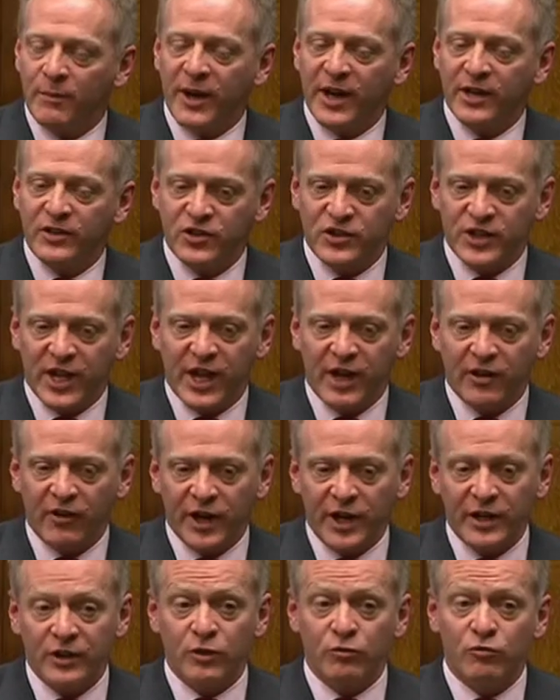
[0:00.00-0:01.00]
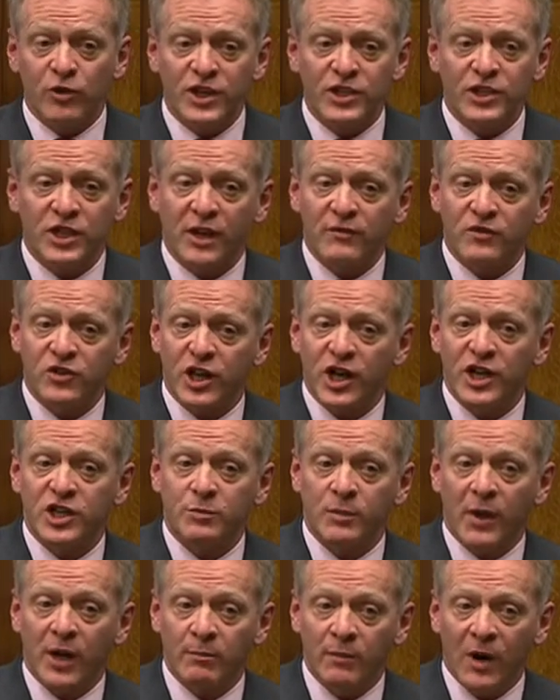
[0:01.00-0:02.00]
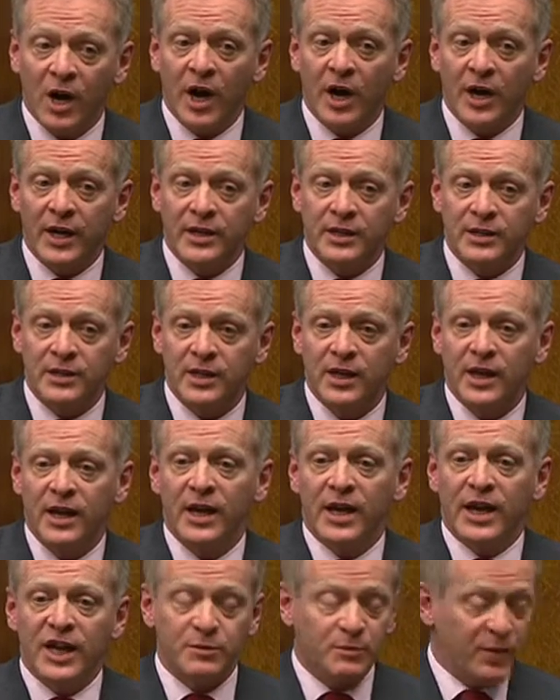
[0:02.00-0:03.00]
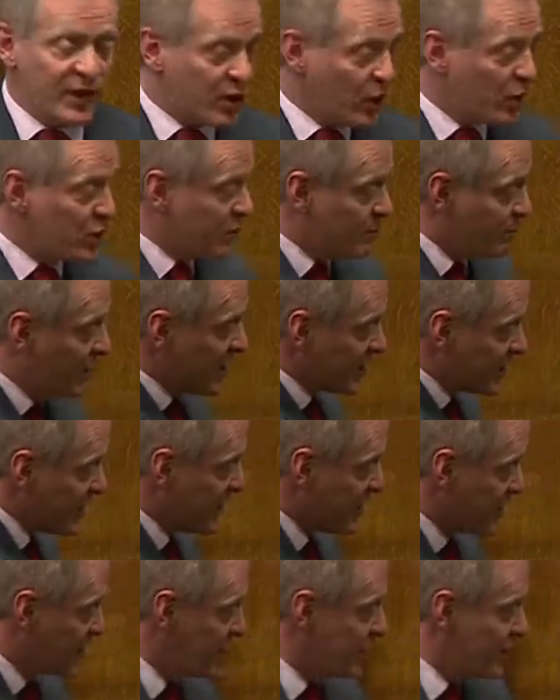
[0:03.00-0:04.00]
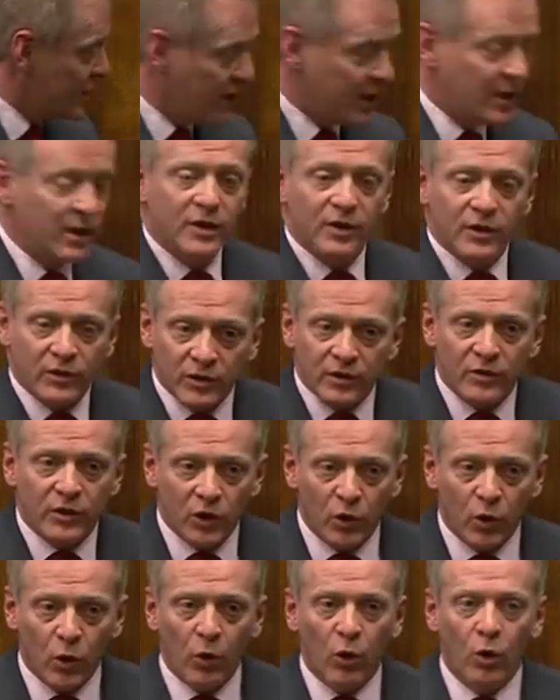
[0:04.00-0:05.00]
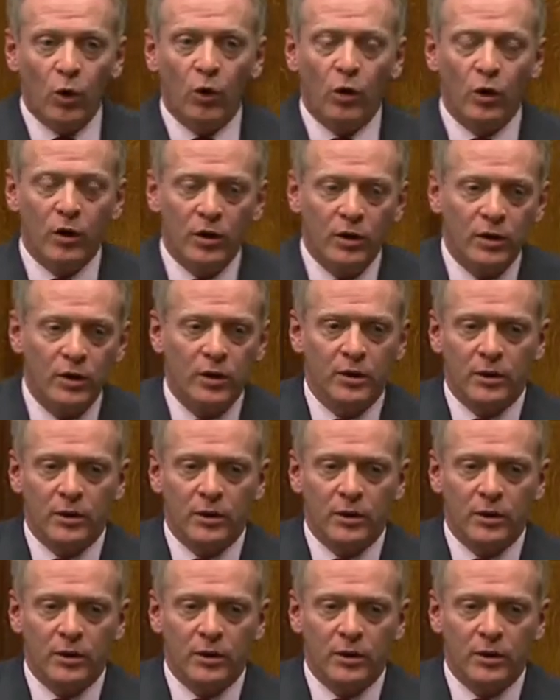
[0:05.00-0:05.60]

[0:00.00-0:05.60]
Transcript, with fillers: about salary, the reason I've changed my mind is because business, the law,